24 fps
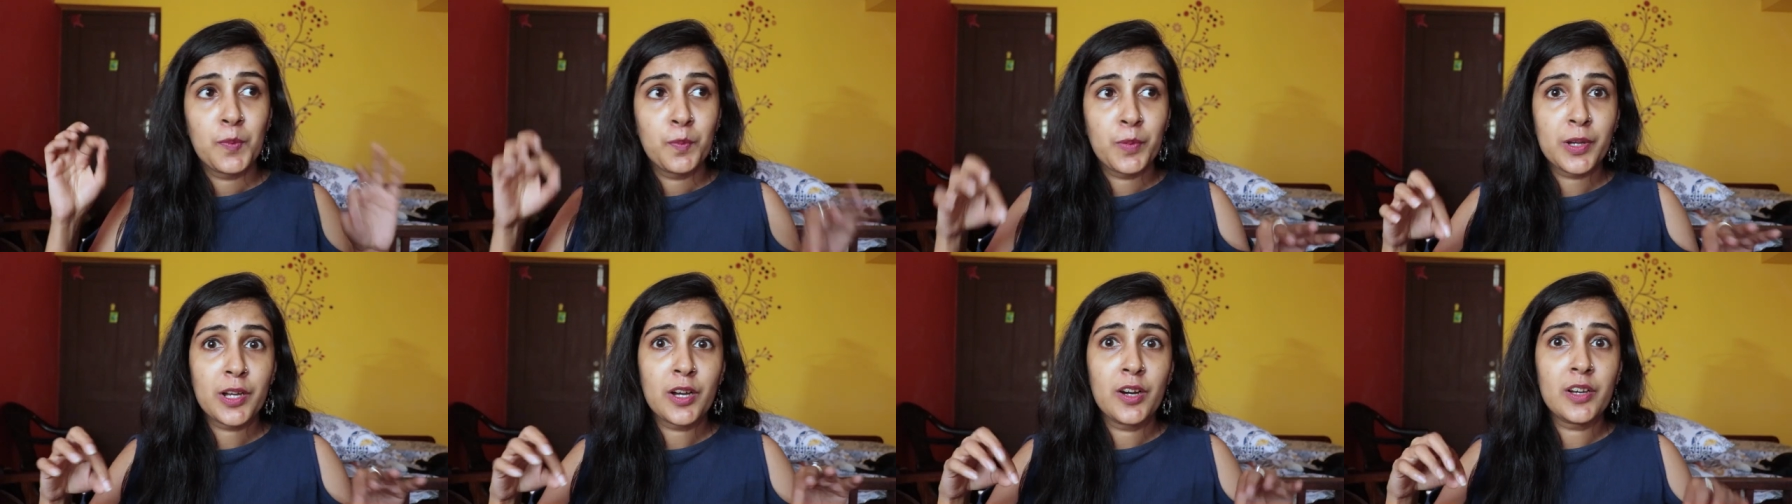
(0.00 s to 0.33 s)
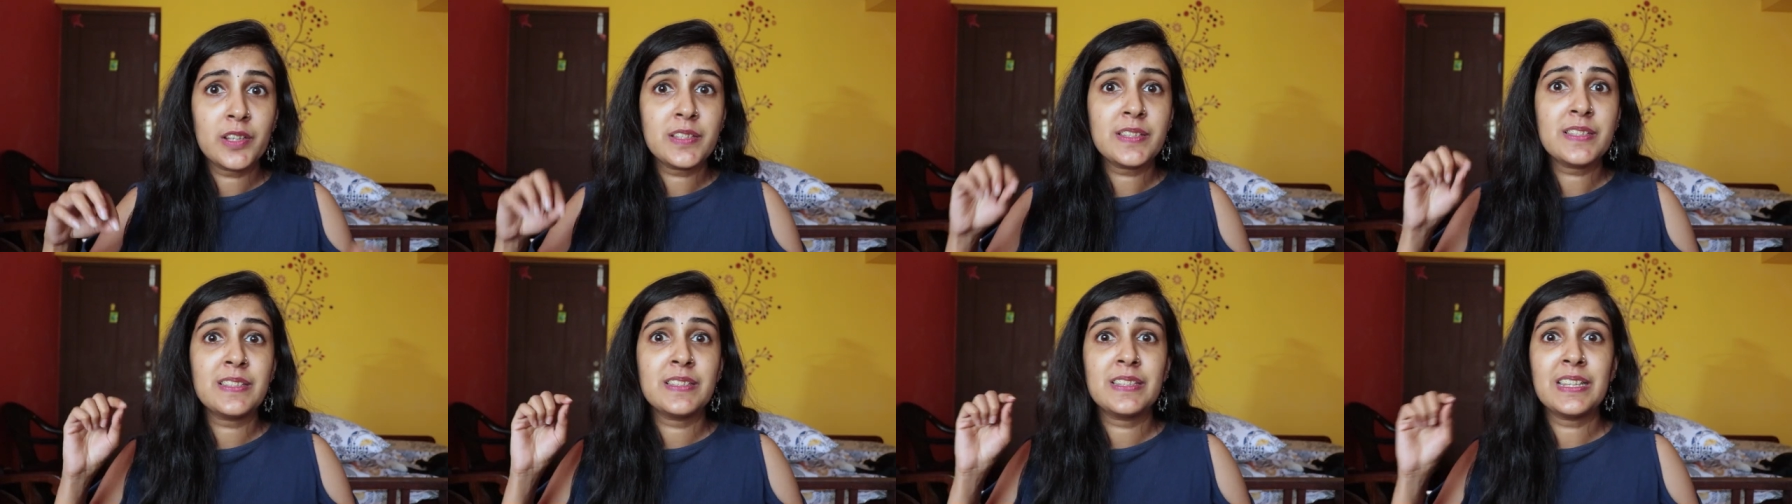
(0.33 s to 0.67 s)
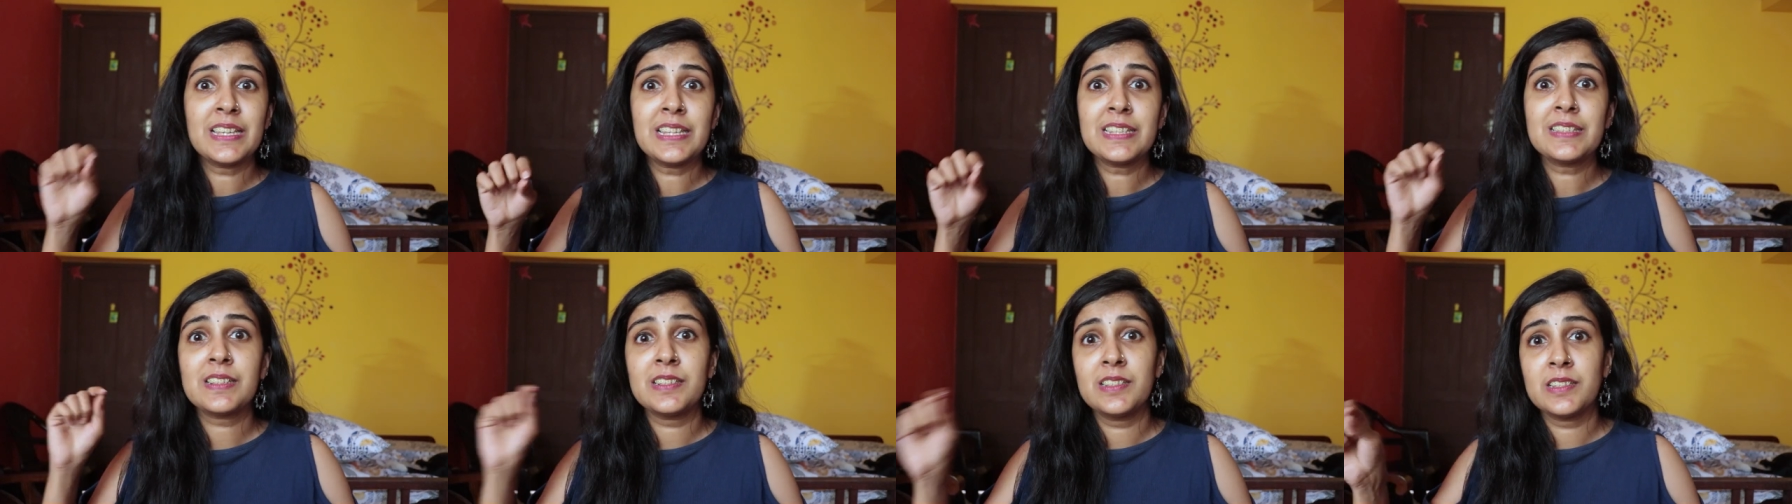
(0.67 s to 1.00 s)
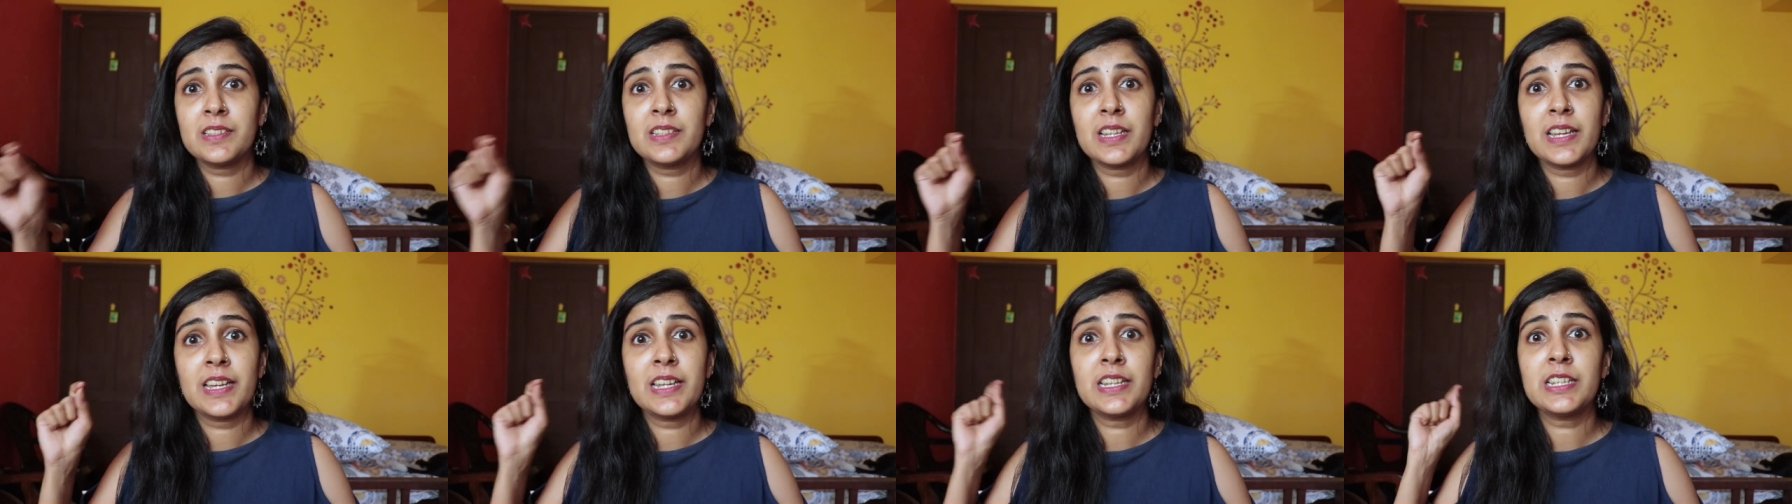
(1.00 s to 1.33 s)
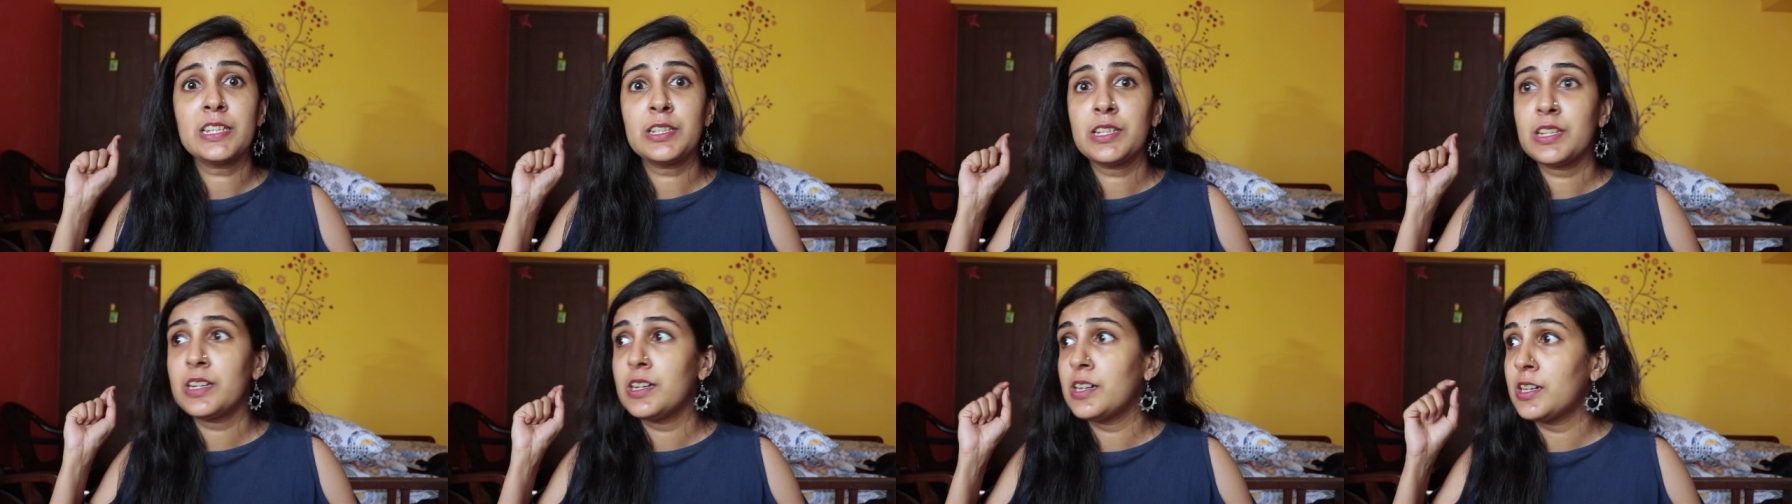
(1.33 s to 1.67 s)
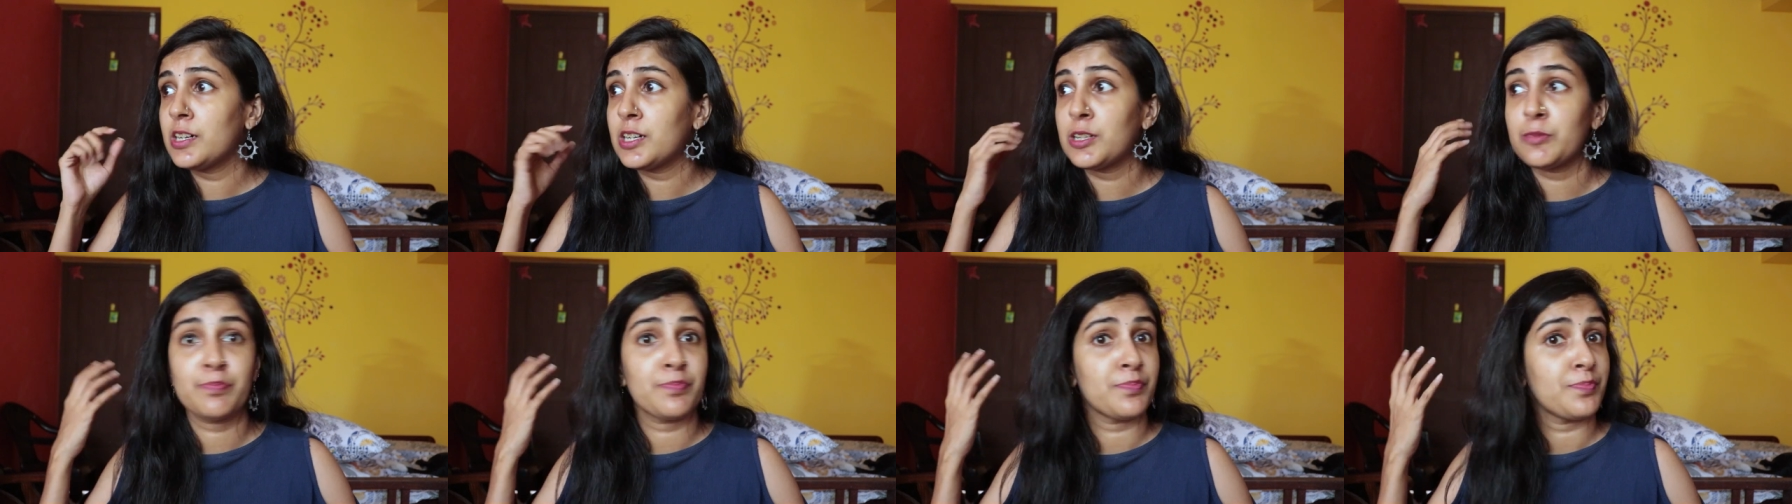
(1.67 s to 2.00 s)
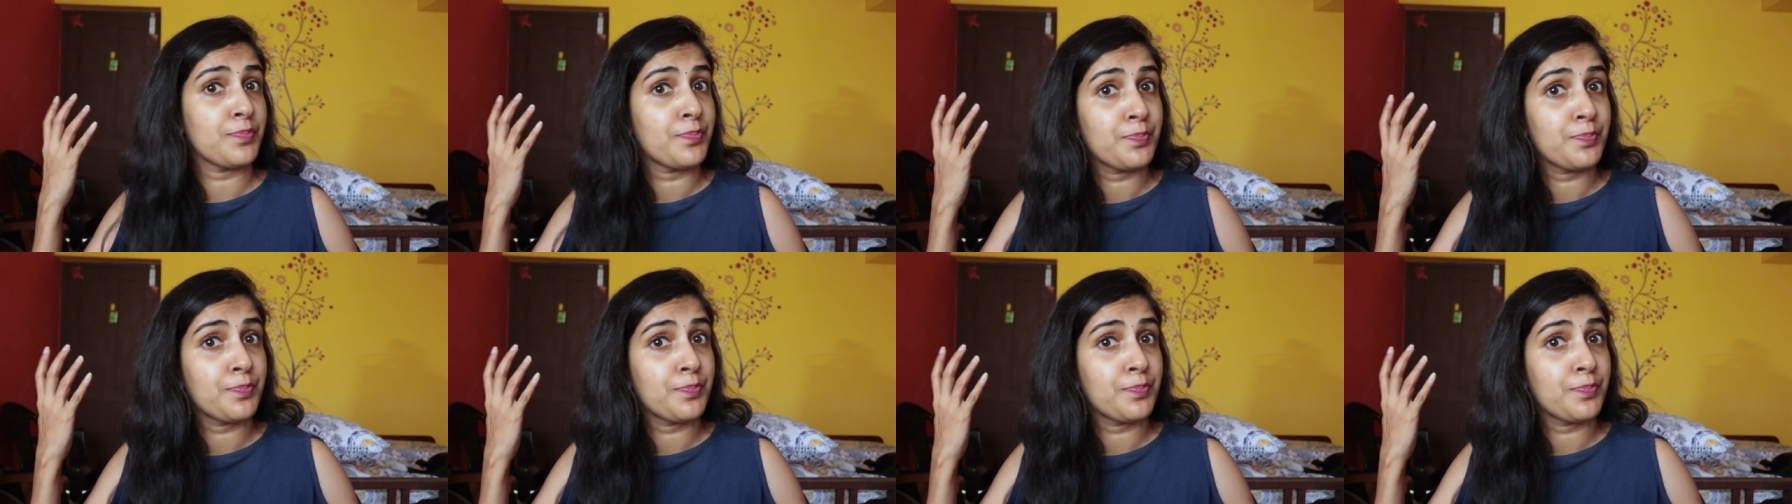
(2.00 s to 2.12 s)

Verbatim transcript: because these contain uh,